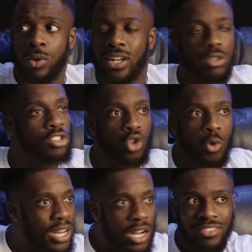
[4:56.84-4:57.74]
We're not
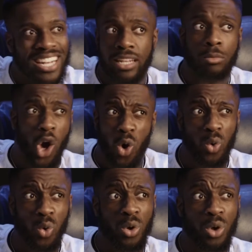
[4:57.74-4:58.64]
stupid enough to let them
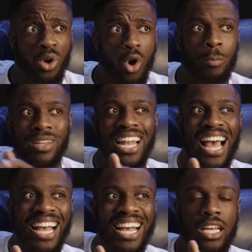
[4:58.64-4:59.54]
go or be
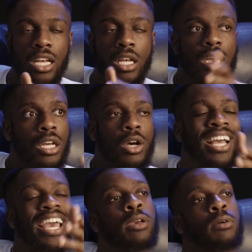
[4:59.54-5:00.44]
like, okay.